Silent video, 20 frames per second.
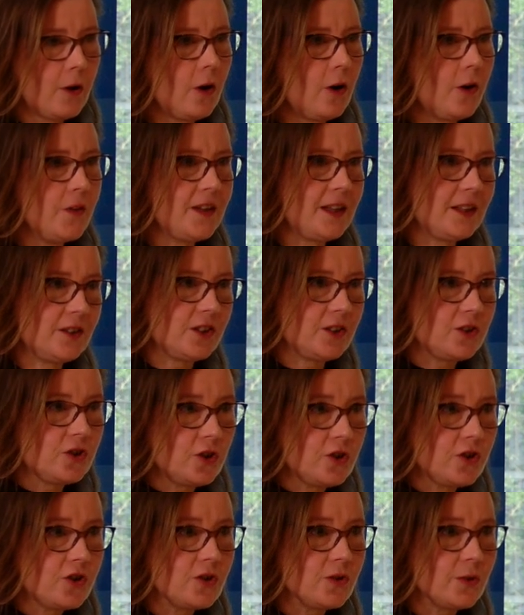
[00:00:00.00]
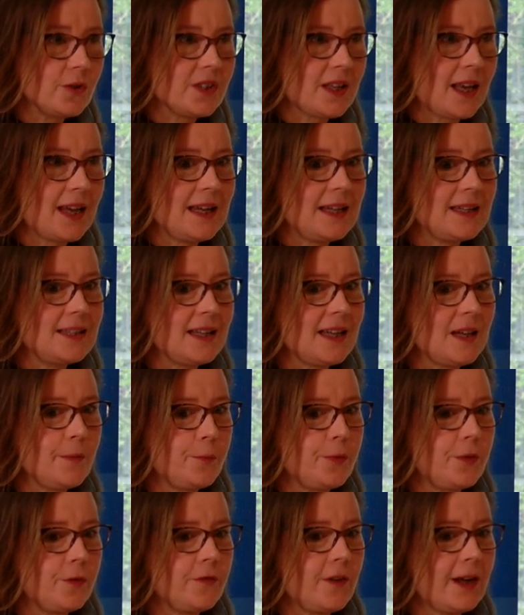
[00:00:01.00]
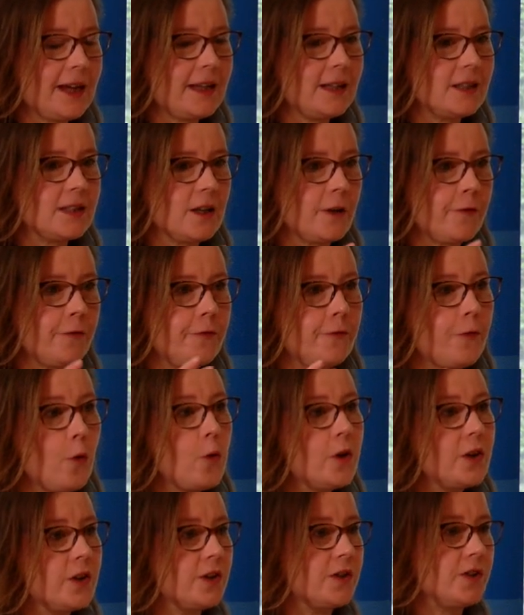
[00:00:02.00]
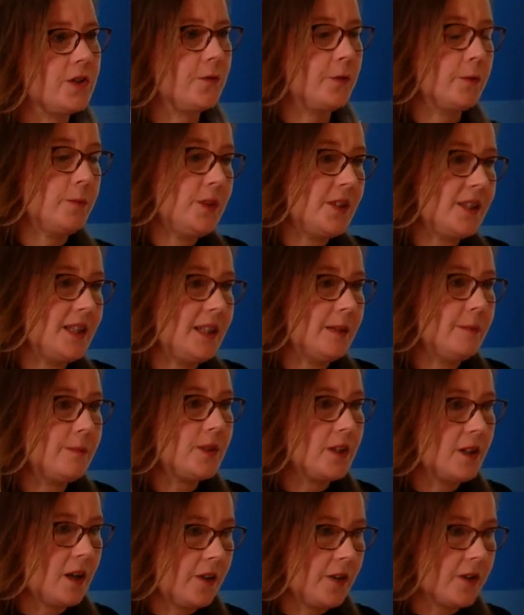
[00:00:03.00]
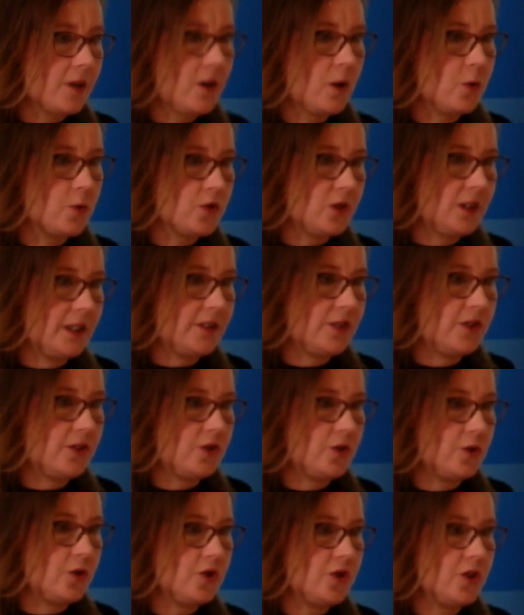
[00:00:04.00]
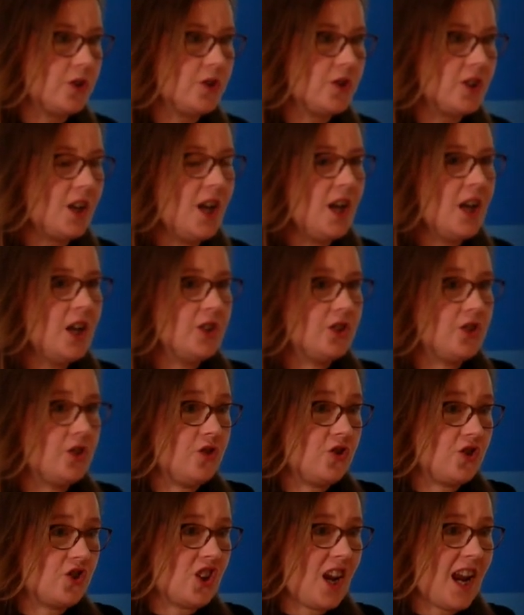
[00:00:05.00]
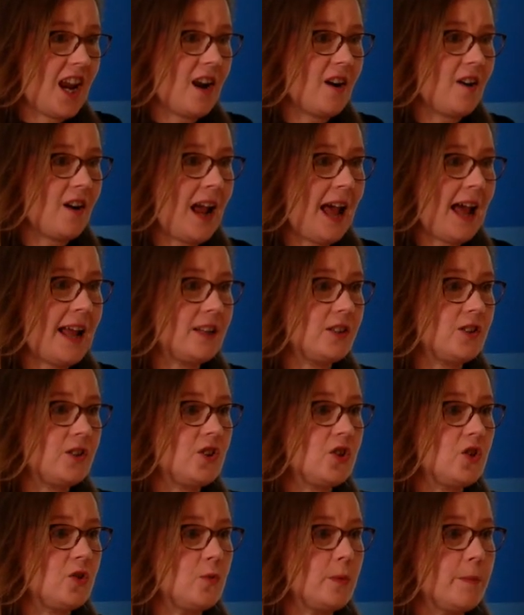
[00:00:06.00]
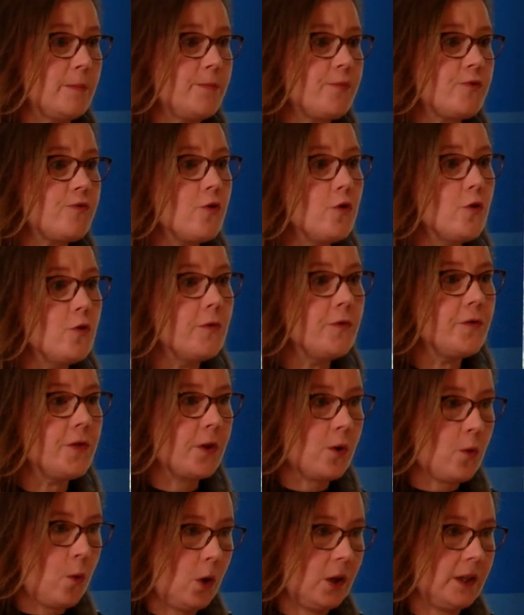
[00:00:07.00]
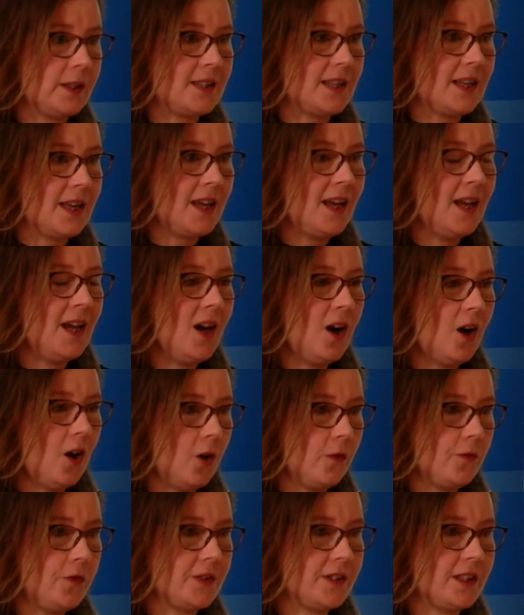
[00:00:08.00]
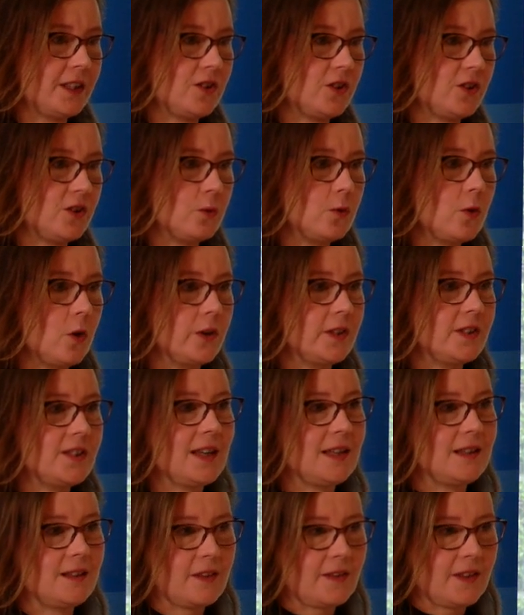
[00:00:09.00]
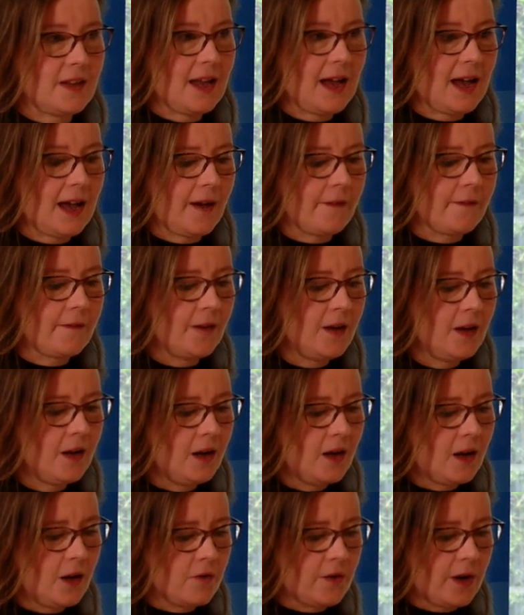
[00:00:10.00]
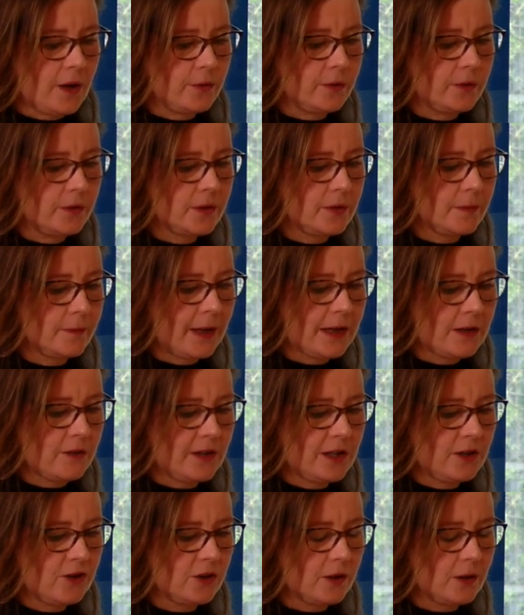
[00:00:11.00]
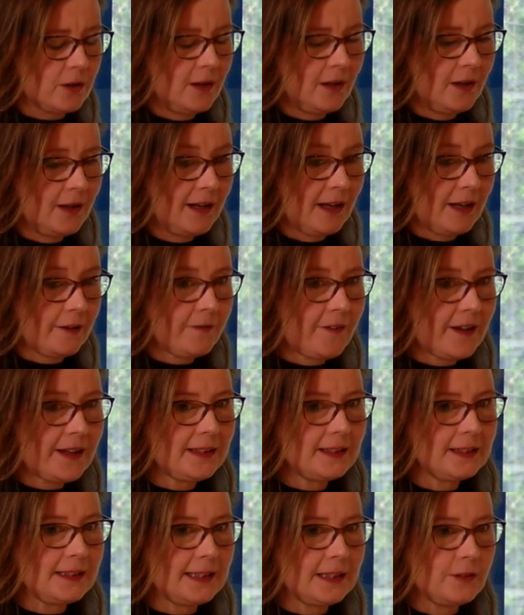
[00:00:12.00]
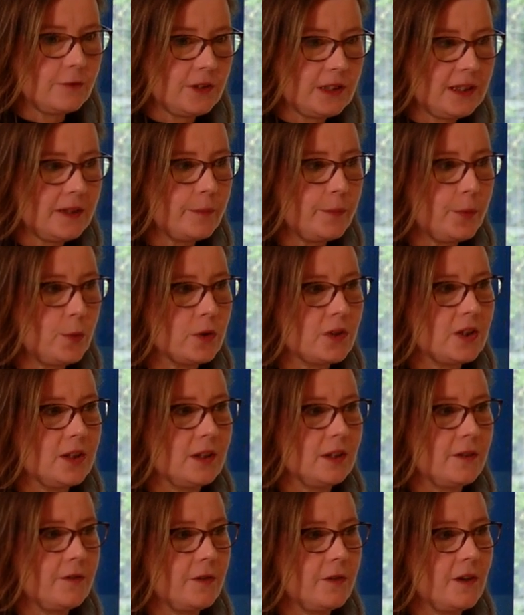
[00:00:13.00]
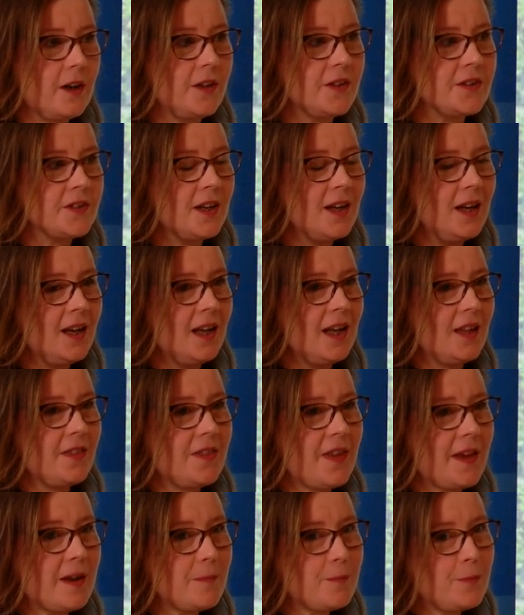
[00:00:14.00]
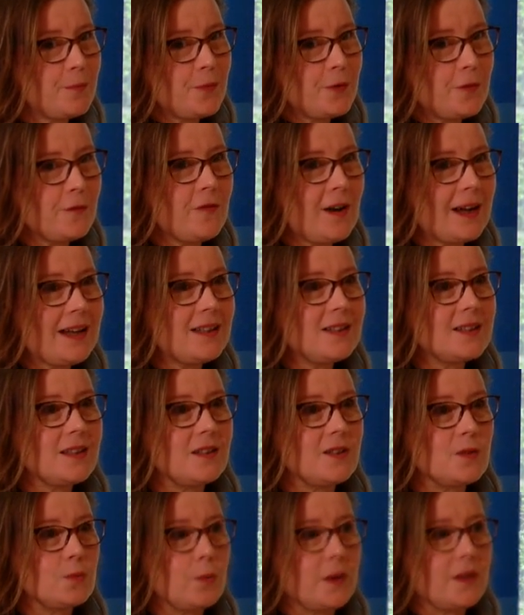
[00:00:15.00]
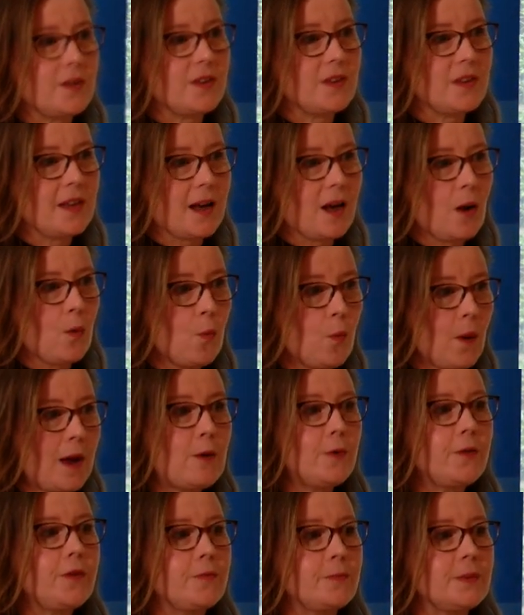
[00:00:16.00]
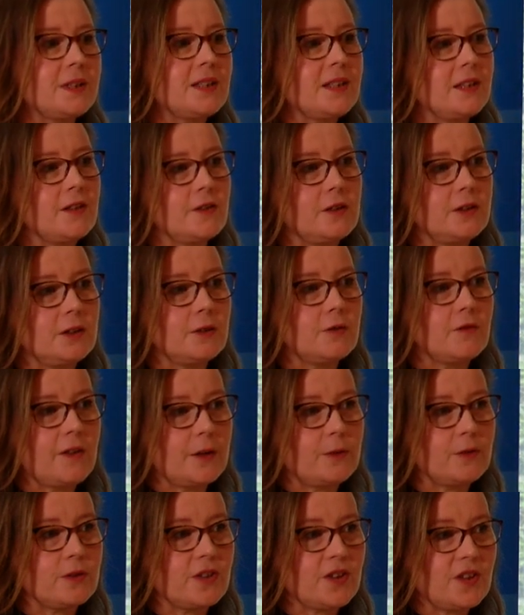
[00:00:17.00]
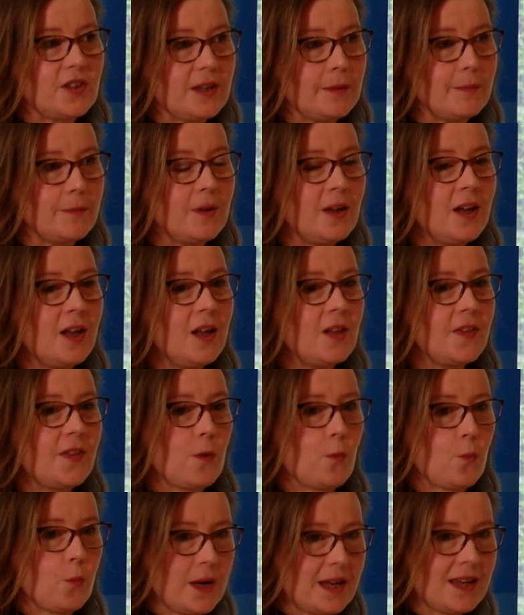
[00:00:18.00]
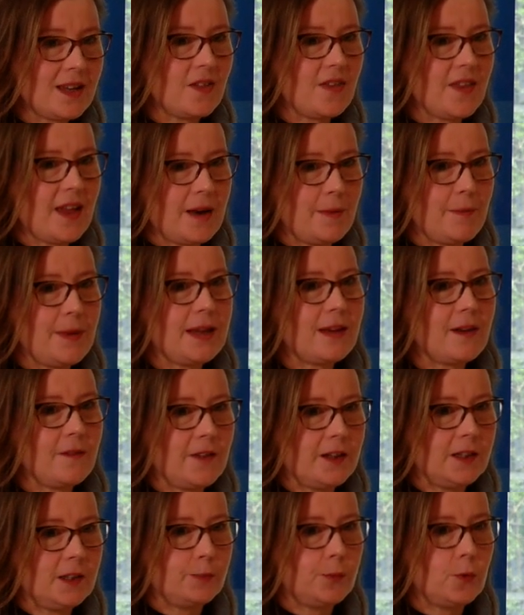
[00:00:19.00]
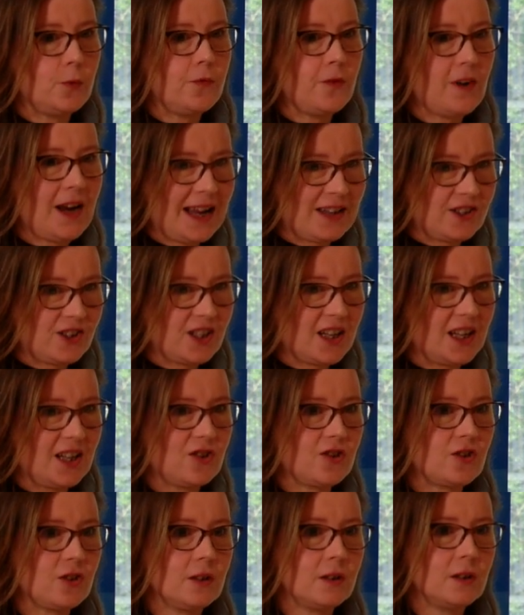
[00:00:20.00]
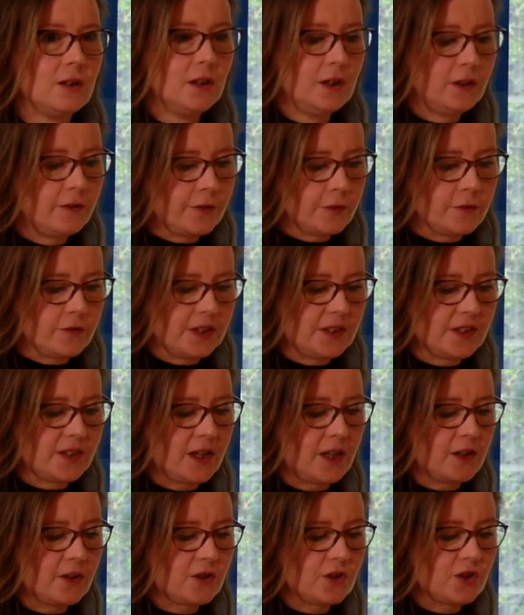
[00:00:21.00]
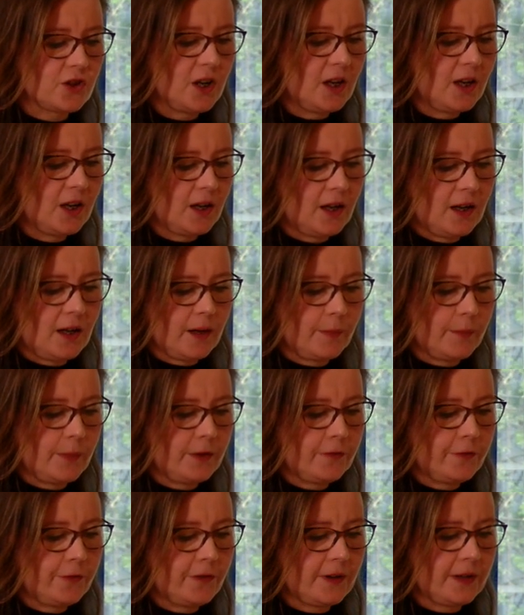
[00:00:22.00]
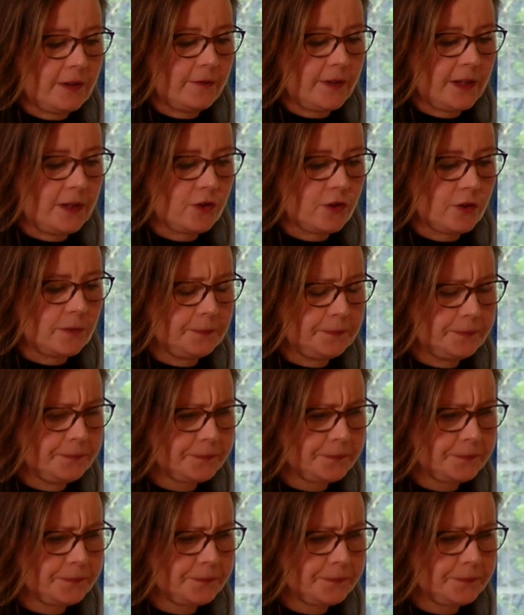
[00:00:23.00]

On the institutional side, it provides a focus for museums and other cultural institutions to share and to improve the quality of the digital content that they have around migration. And finally, really importantly for us, it then provides us with like a wealth of material around a theme that we can then make available for education, for research, and for innovation.